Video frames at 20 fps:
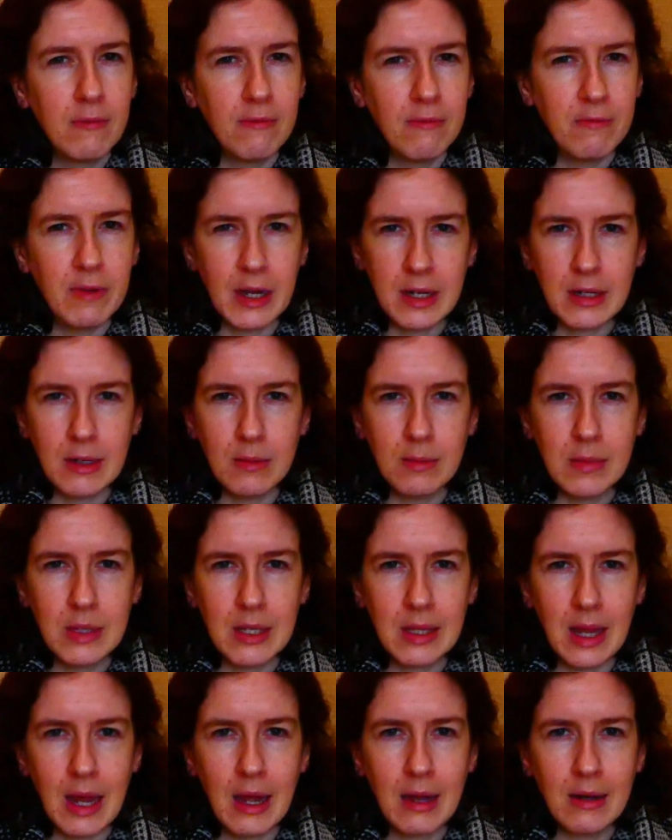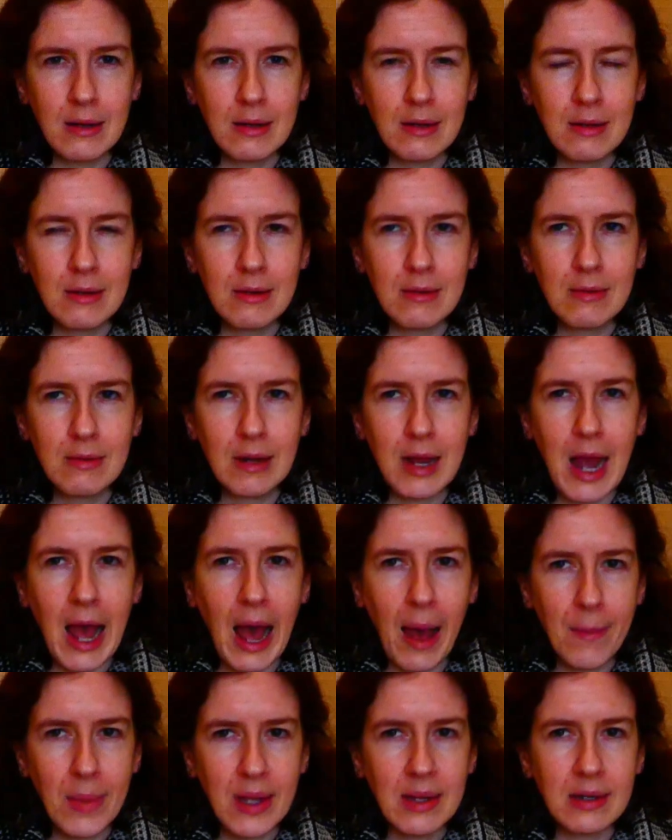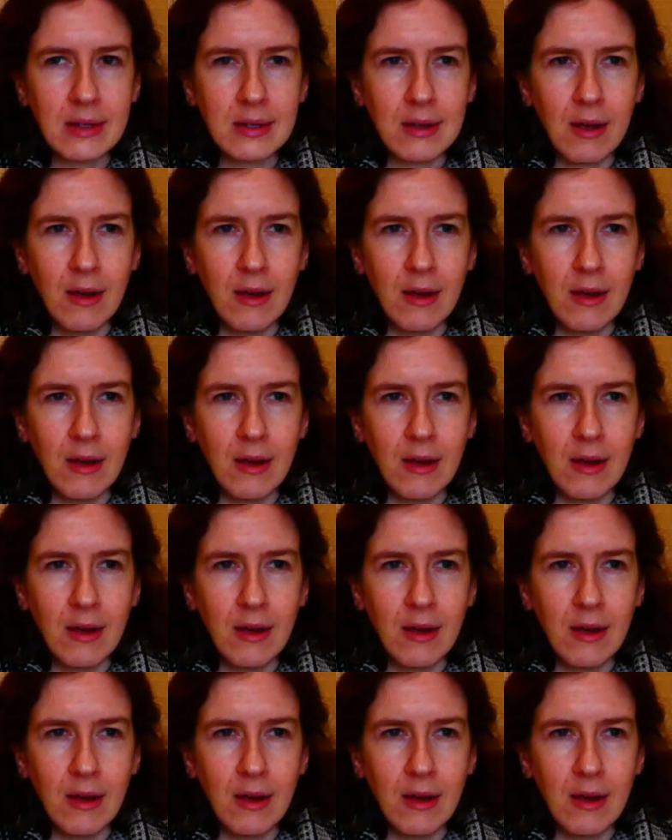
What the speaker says: victim to that habit